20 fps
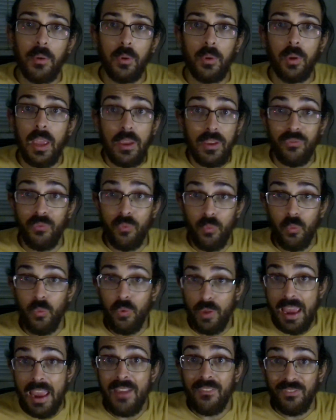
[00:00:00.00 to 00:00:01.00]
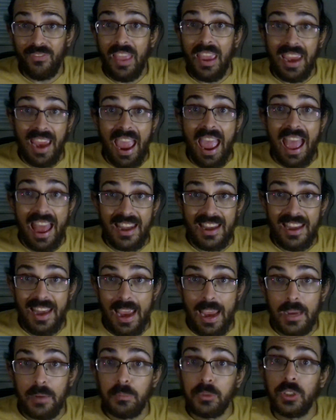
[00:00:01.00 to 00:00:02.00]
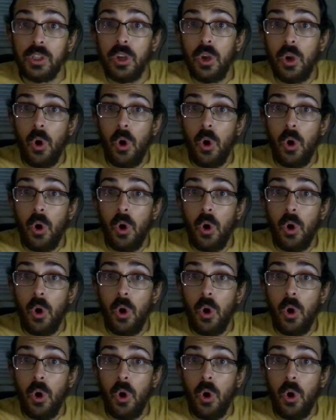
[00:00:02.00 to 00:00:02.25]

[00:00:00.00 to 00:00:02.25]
if, if they had names,